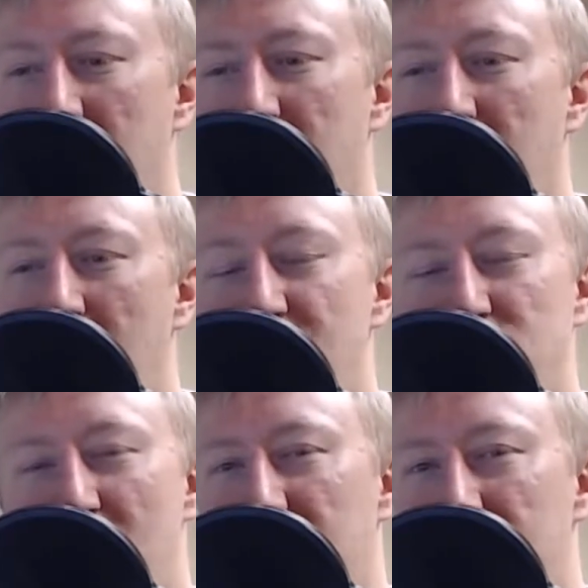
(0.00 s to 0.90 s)
I've
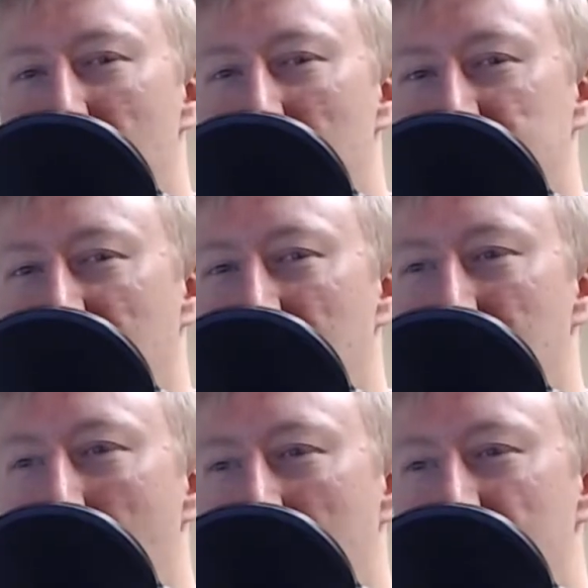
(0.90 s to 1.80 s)
traveled to Pocatello
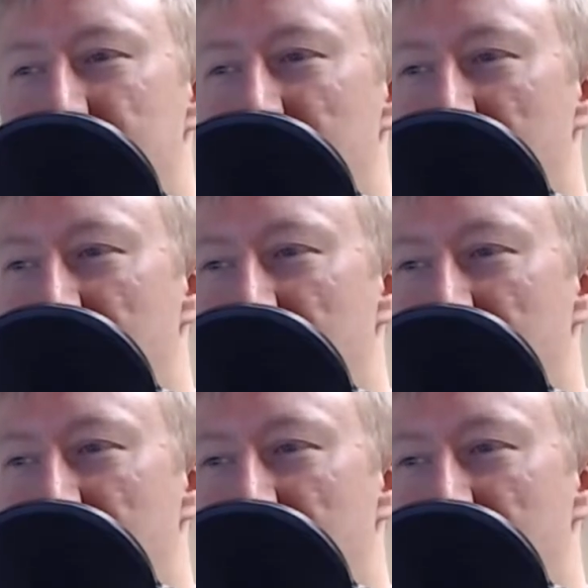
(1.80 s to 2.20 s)
more this year than I